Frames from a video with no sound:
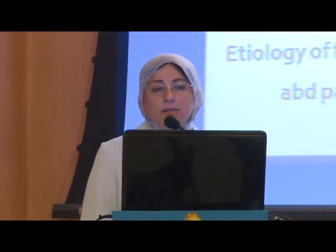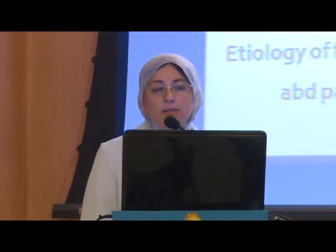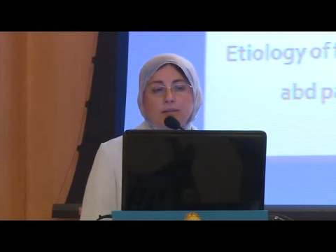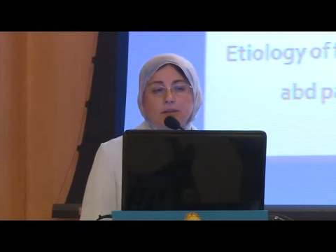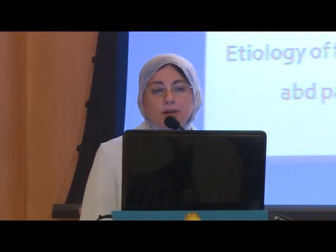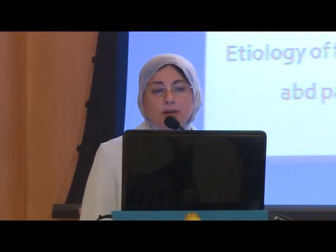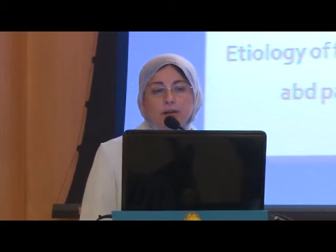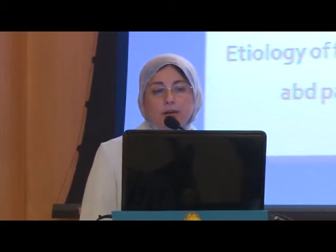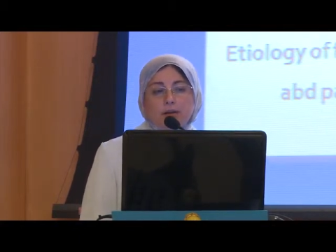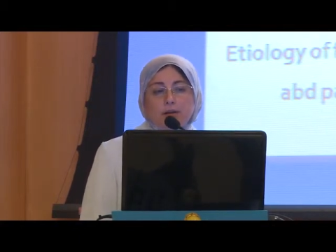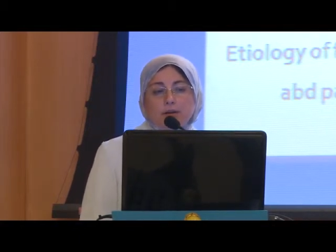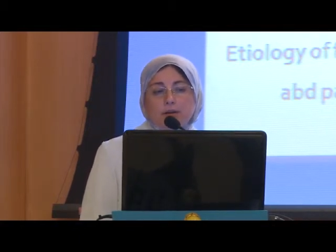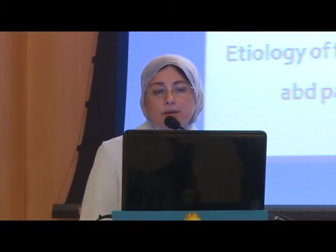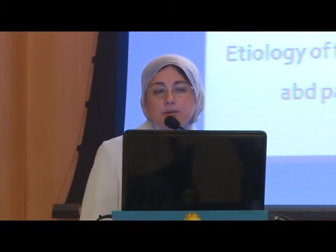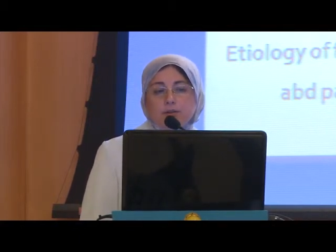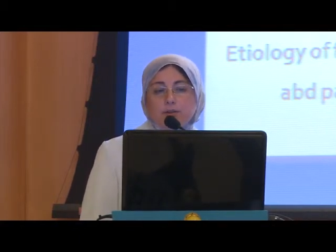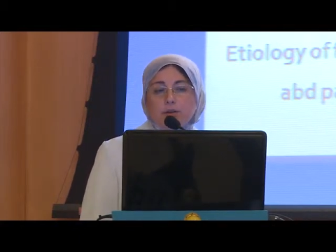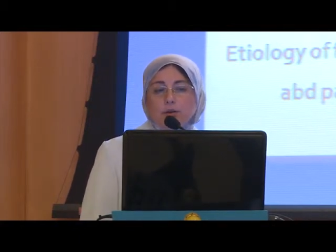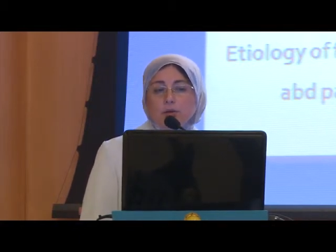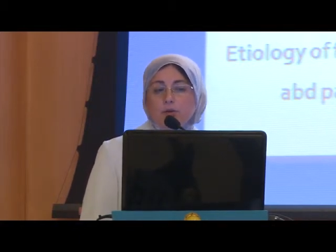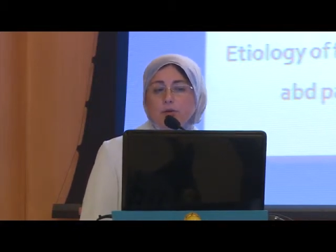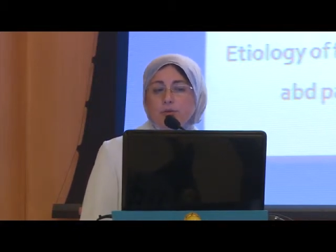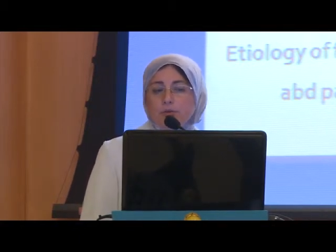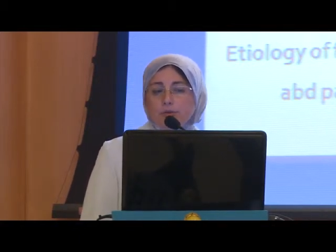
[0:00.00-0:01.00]
The
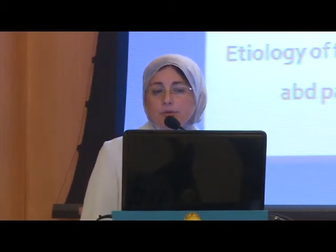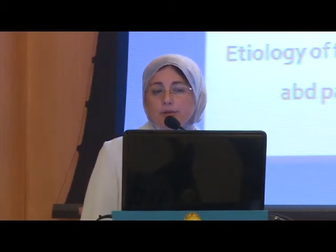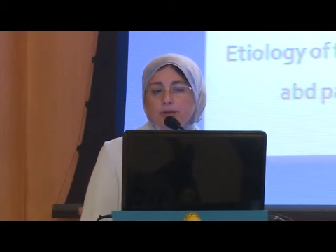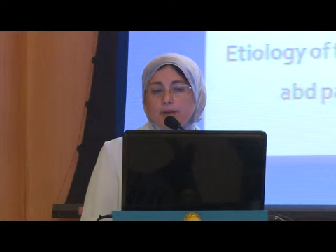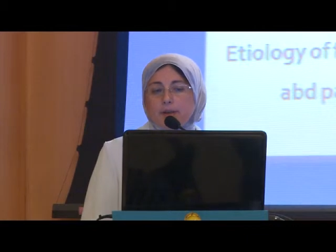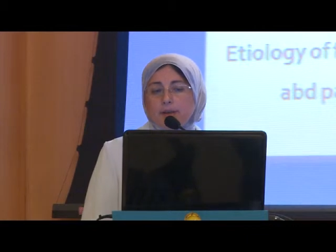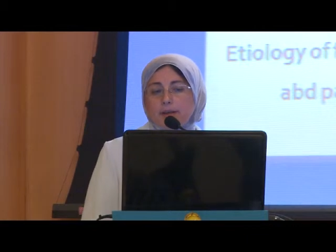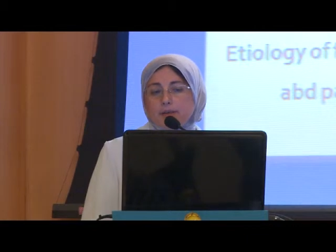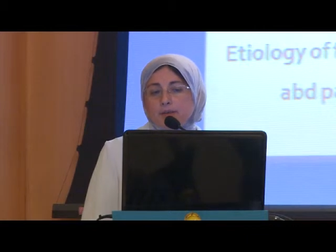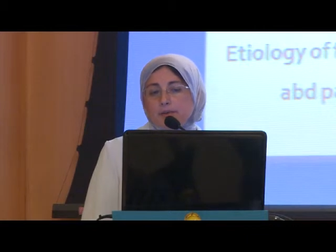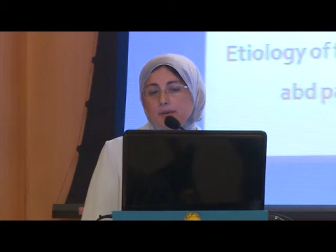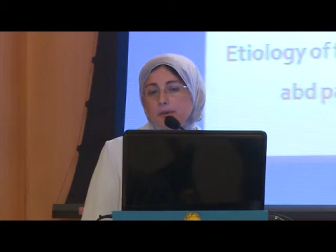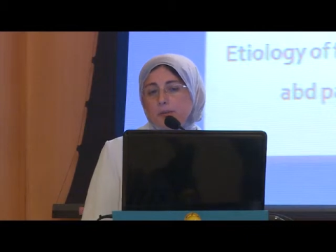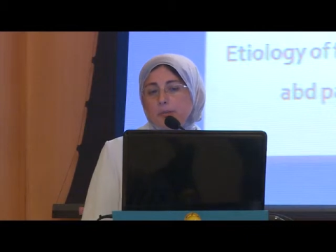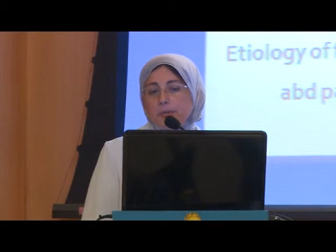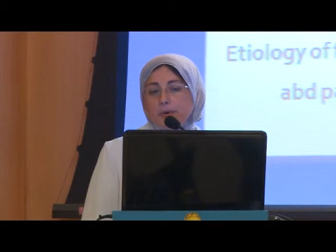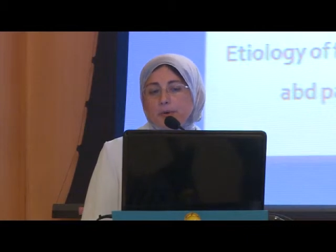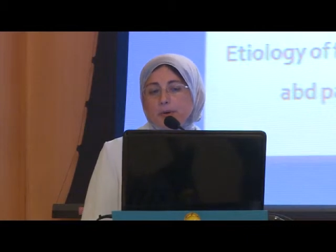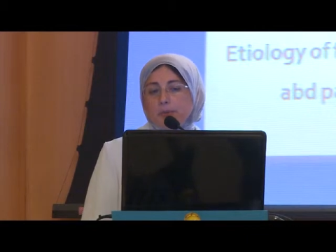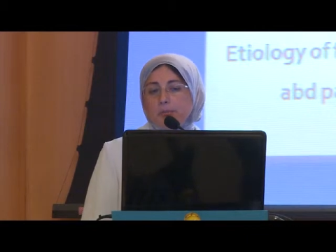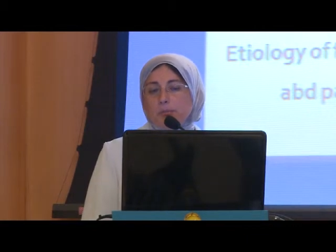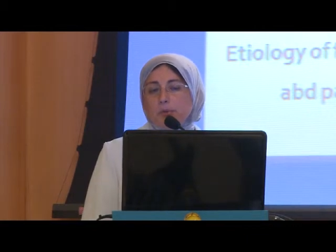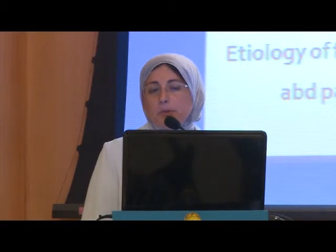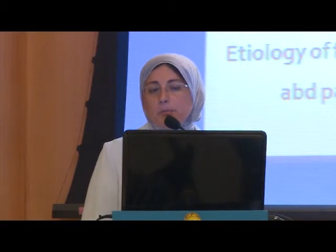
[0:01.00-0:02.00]
etiology of the cancer
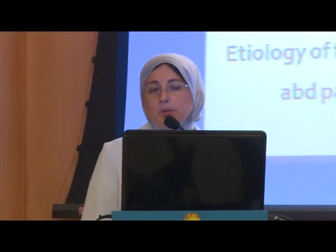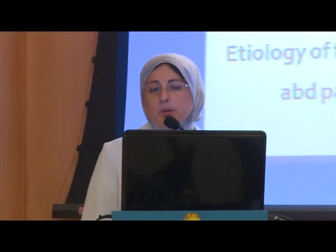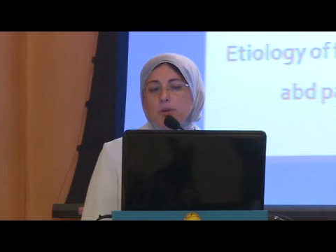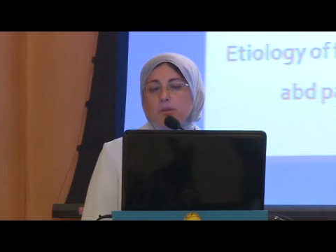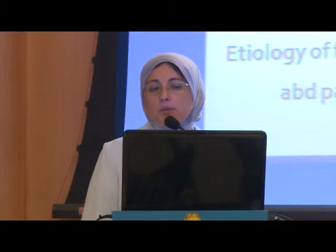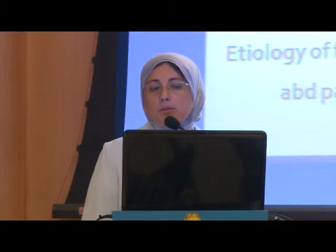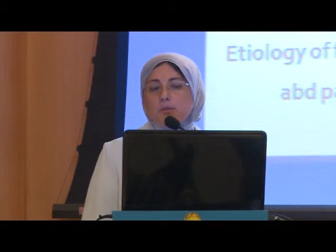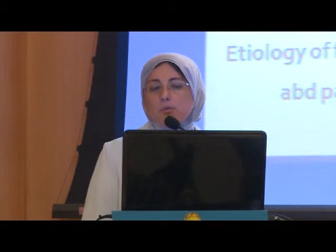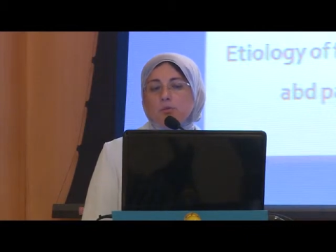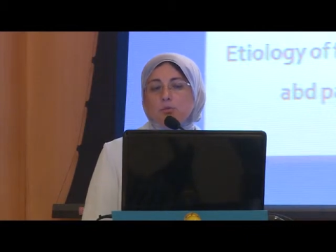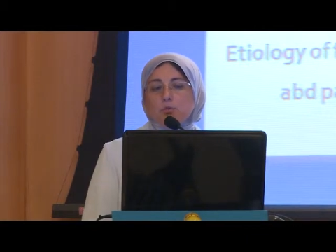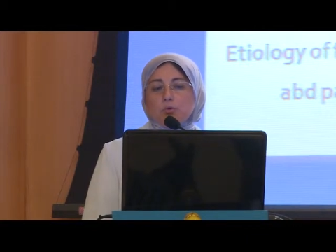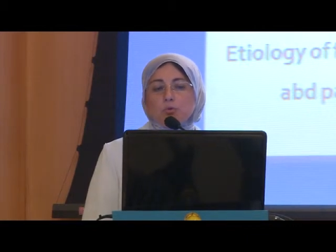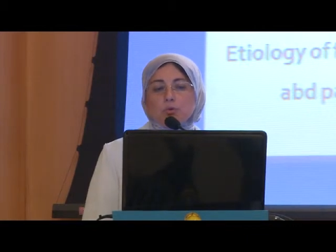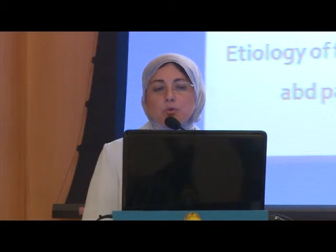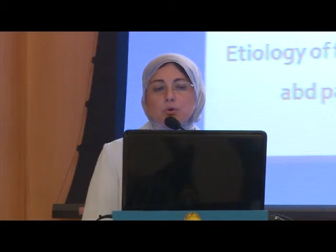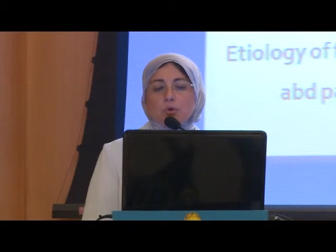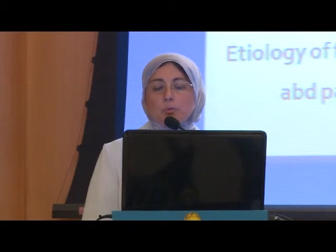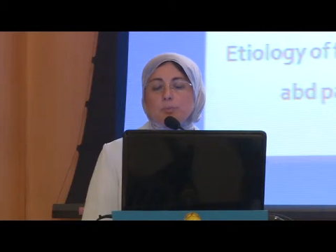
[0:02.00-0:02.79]
pain may be due to